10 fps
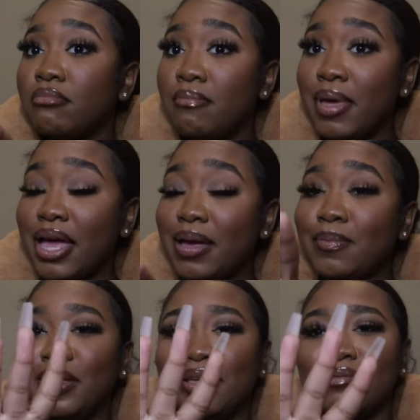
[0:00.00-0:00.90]

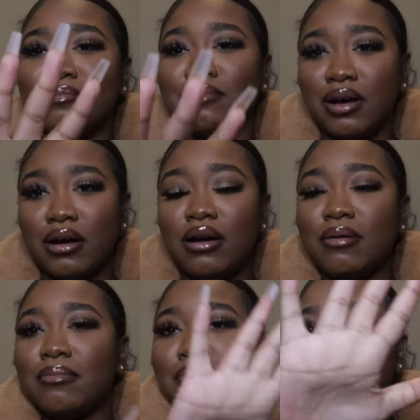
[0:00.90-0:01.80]
maybe oh
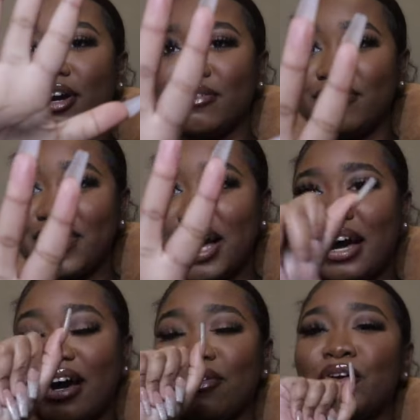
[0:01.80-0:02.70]
part
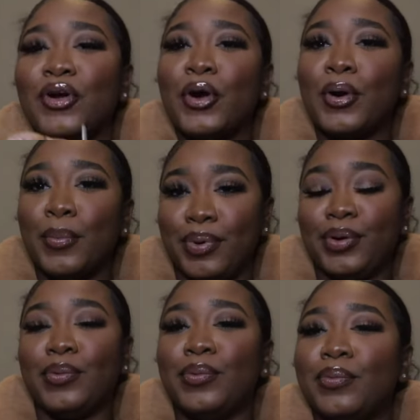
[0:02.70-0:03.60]
five
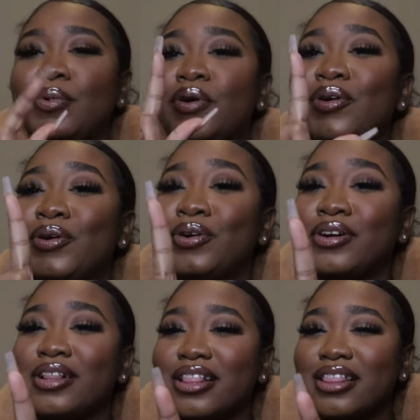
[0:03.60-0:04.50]
boom
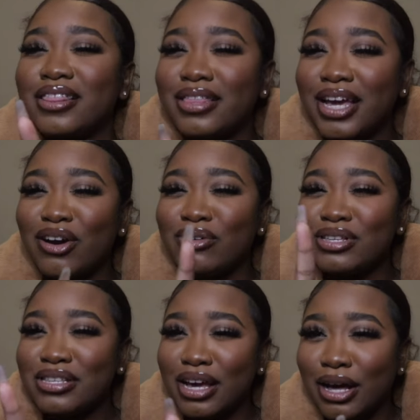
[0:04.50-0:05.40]
now
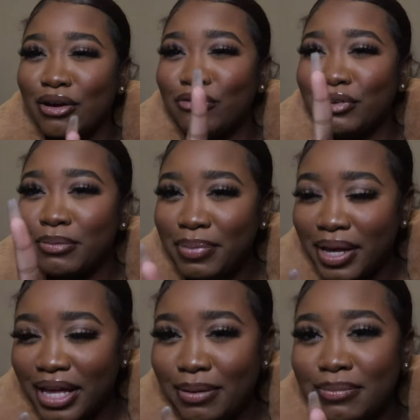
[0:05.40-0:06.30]
it's time for the
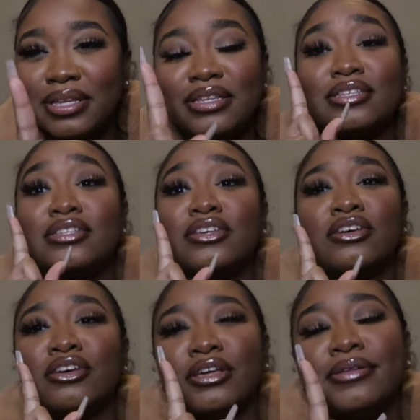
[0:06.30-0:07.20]
payments
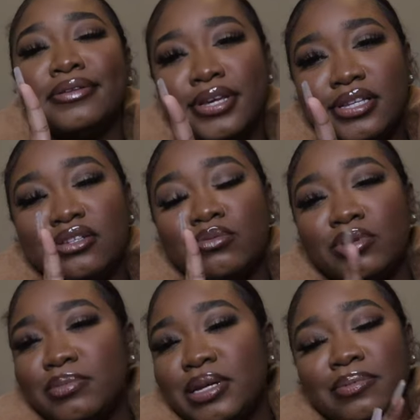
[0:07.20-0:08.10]
this is
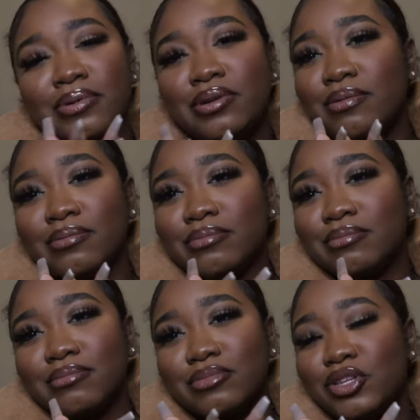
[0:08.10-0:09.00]
what people
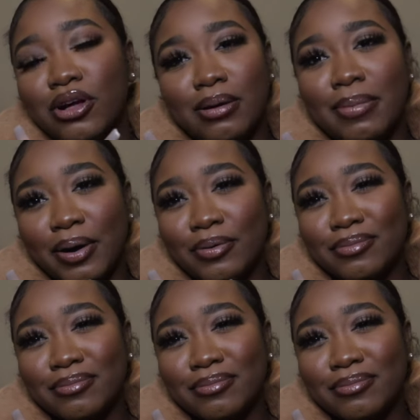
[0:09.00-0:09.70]
don't talk about